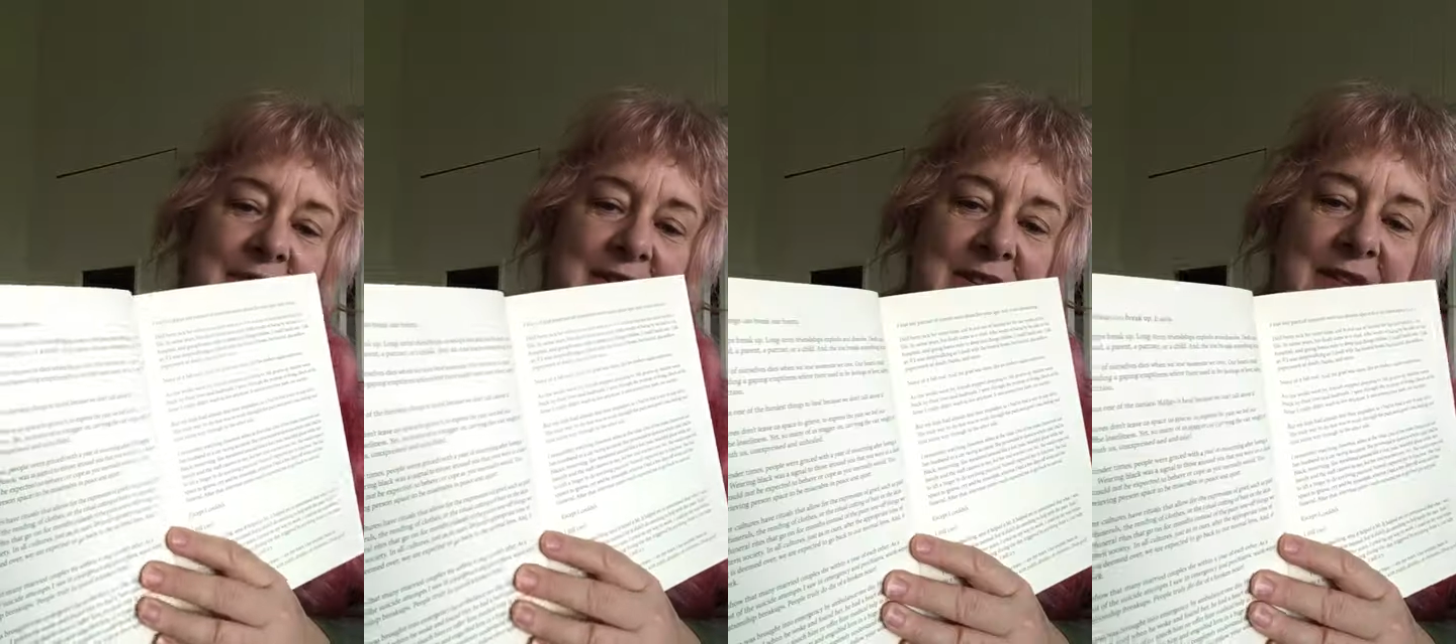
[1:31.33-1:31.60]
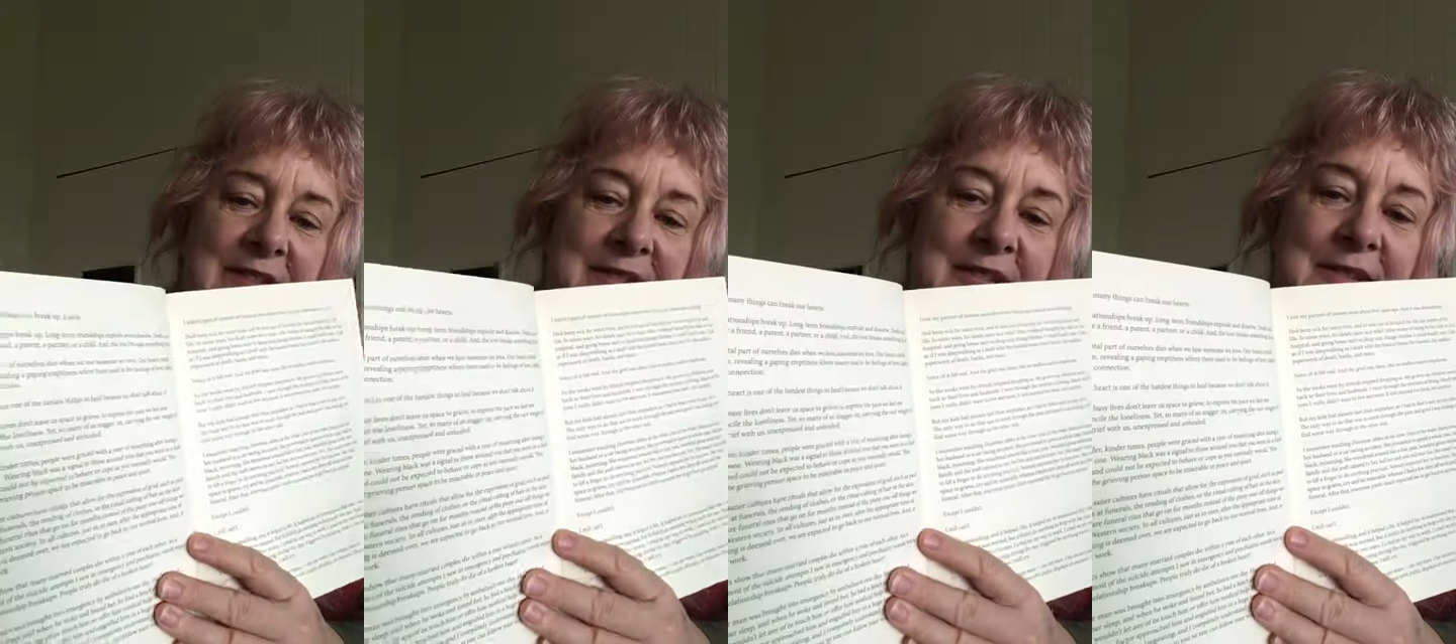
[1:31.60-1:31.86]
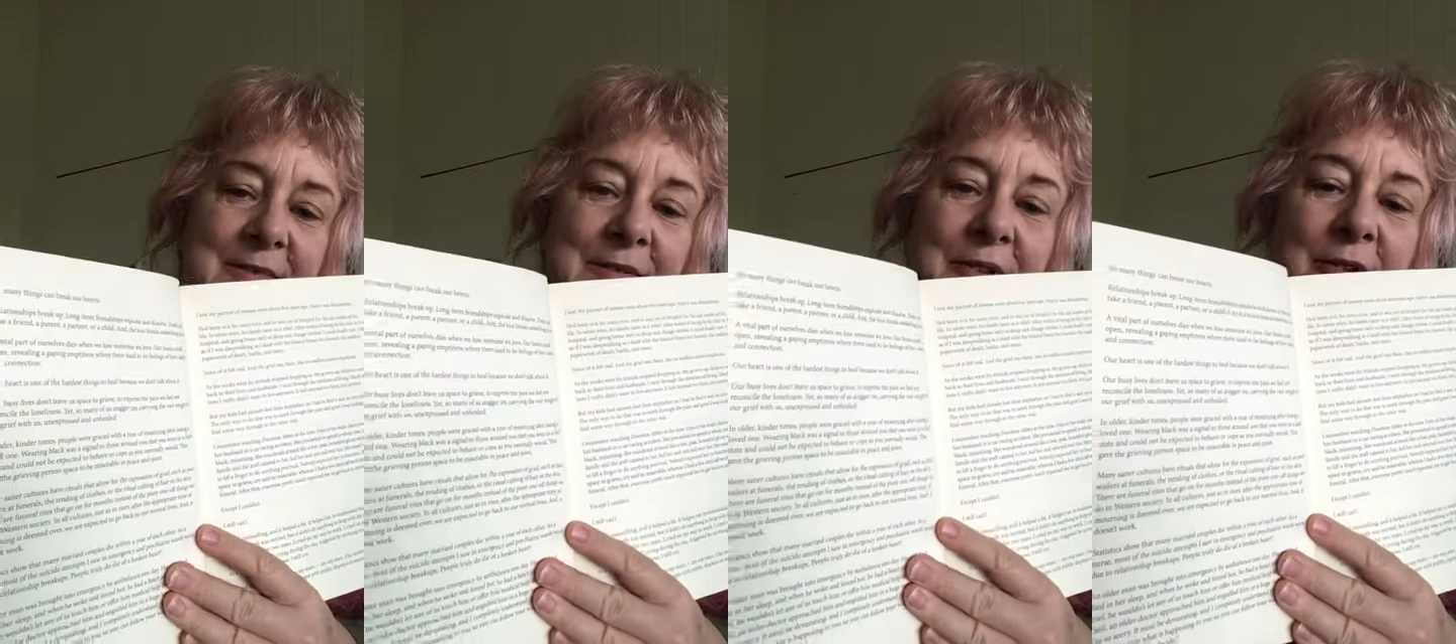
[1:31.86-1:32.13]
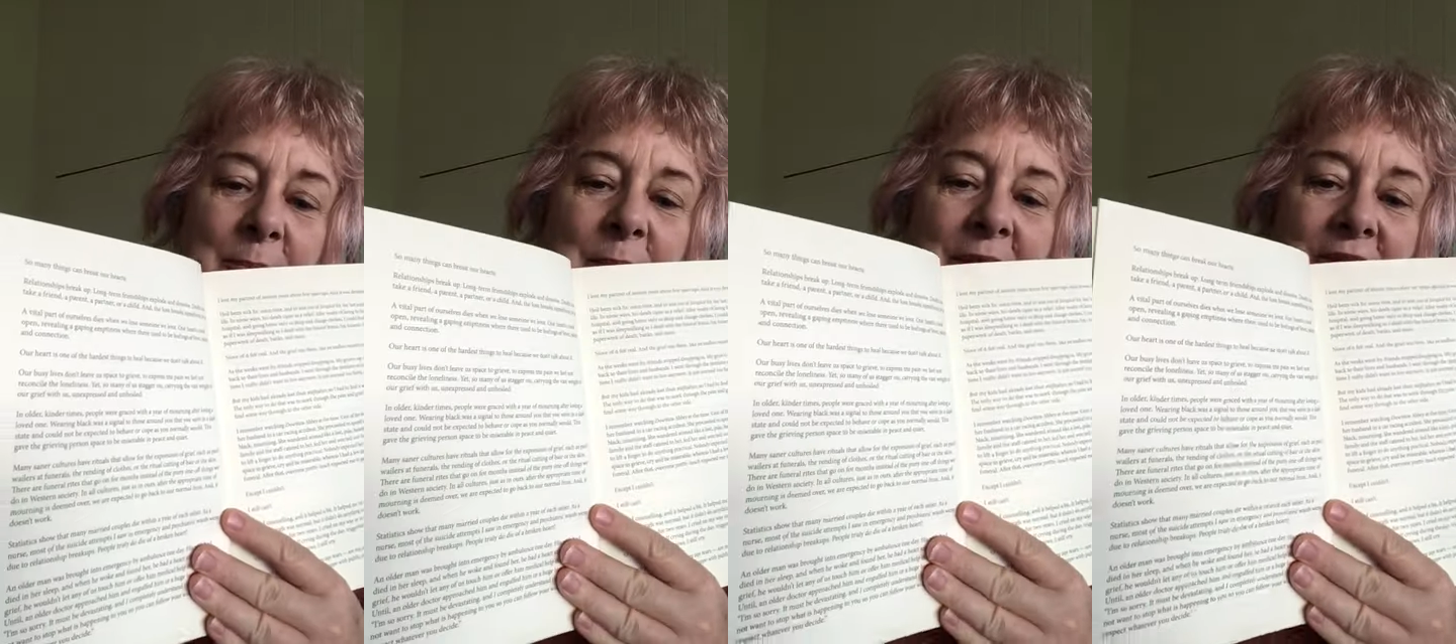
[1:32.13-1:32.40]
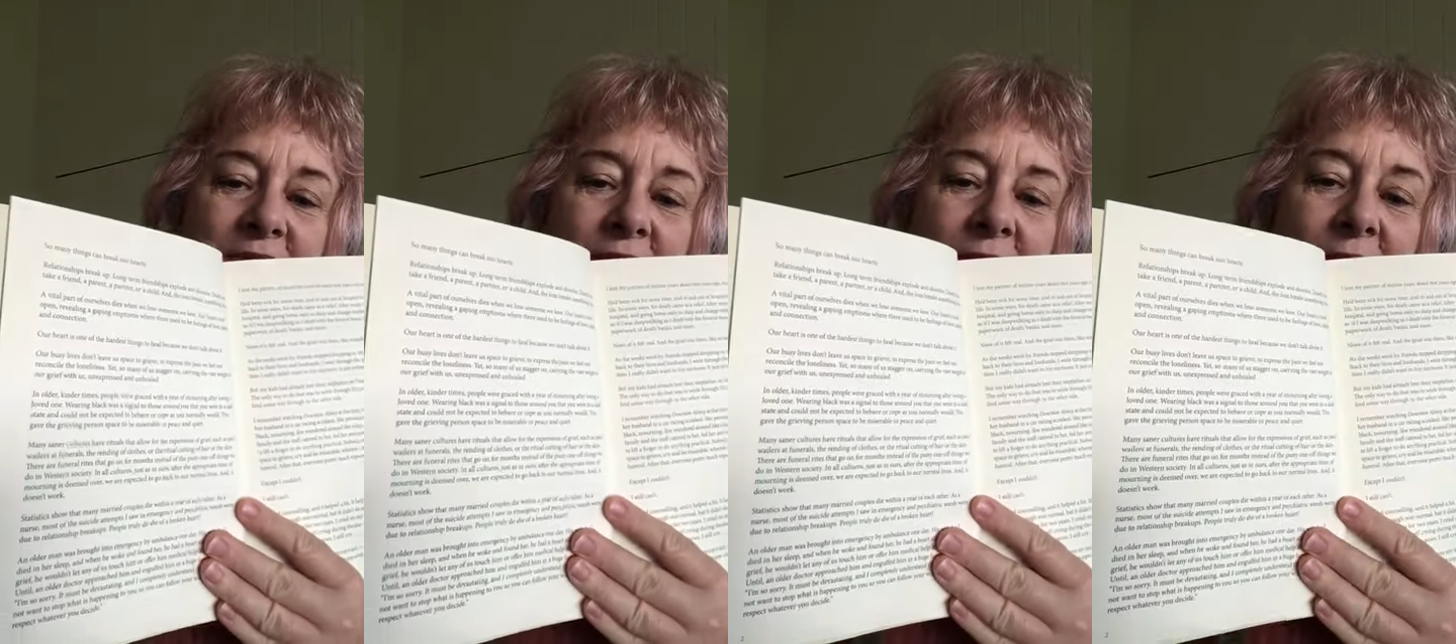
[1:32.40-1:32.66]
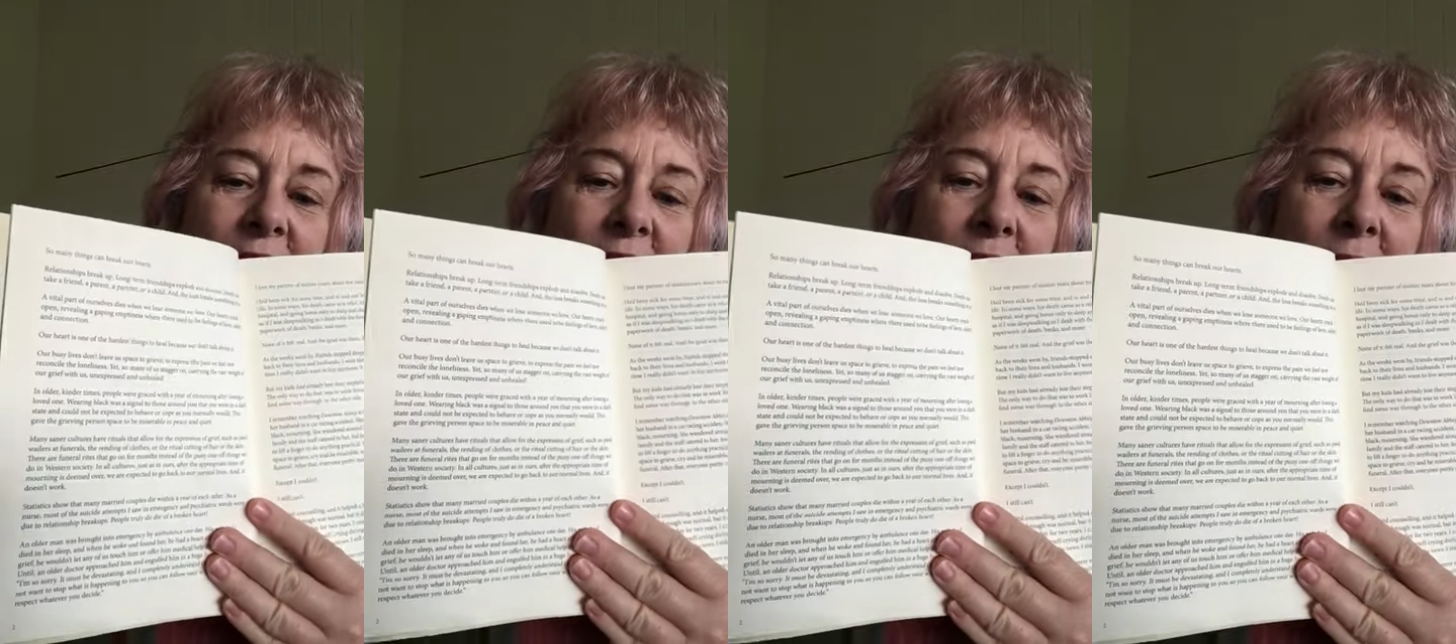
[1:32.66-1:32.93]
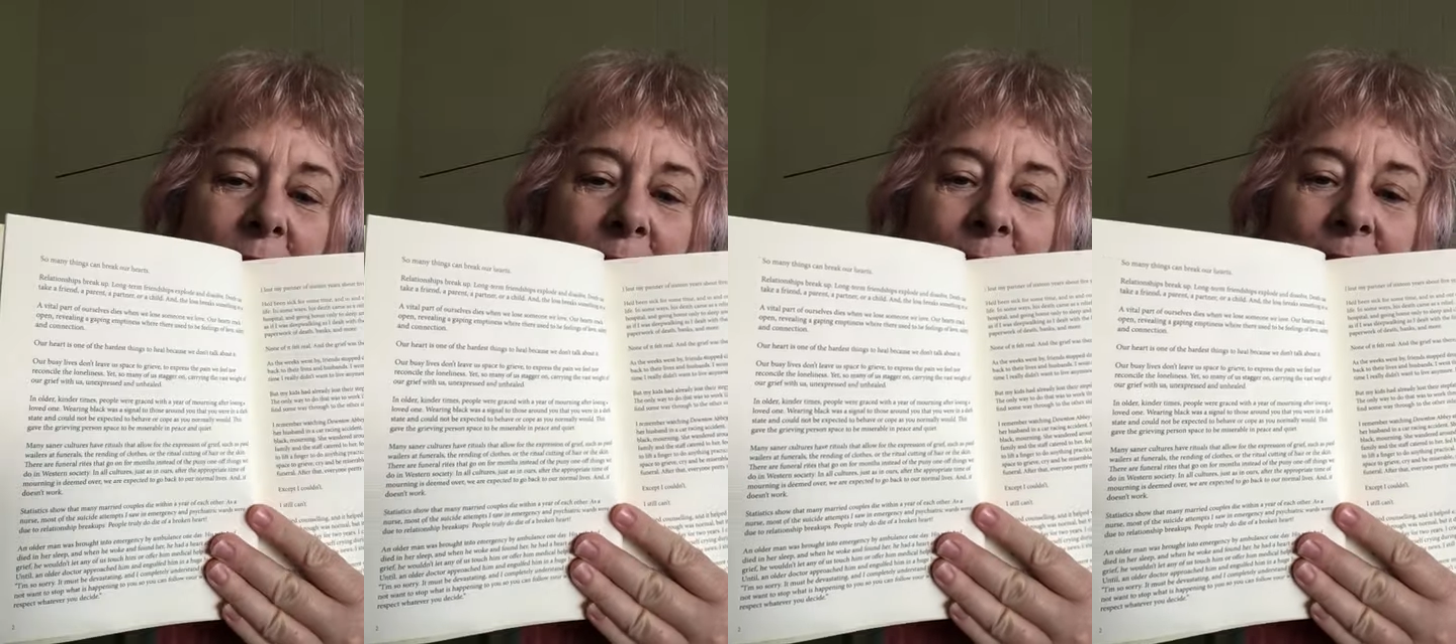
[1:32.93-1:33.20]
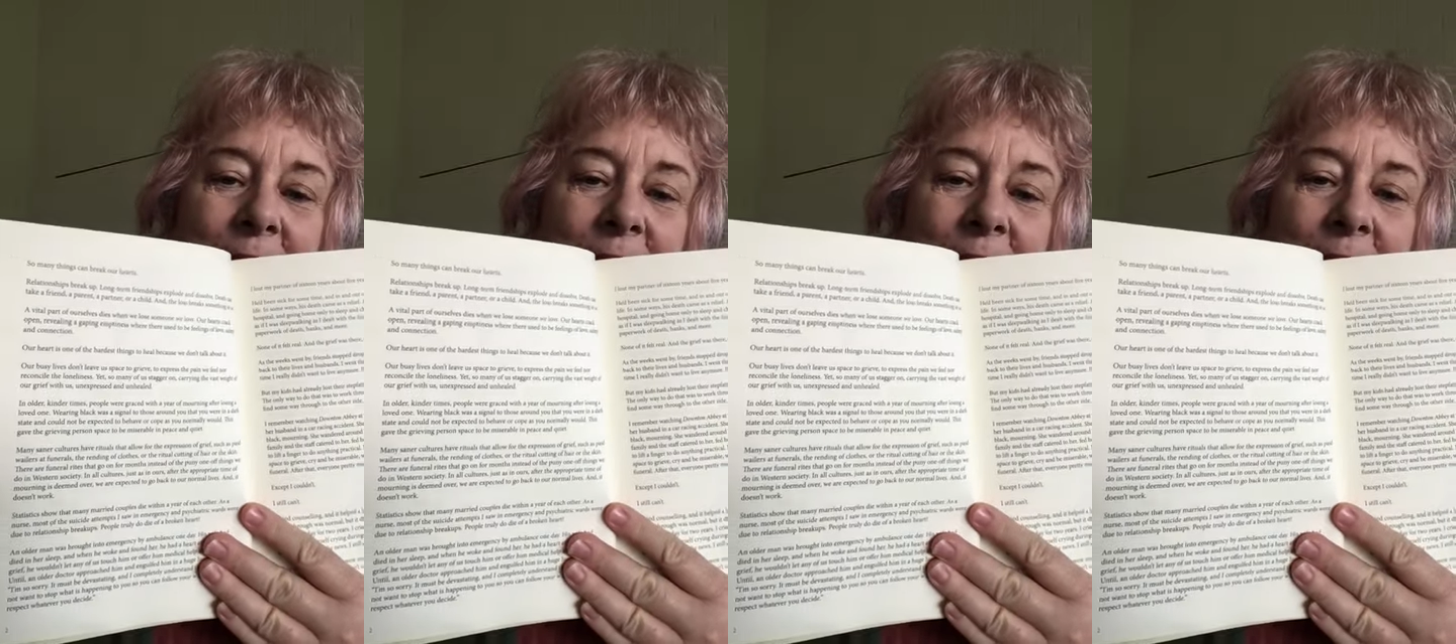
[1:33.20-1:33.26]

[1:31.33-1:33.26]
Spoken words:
So this is the first page of the journal.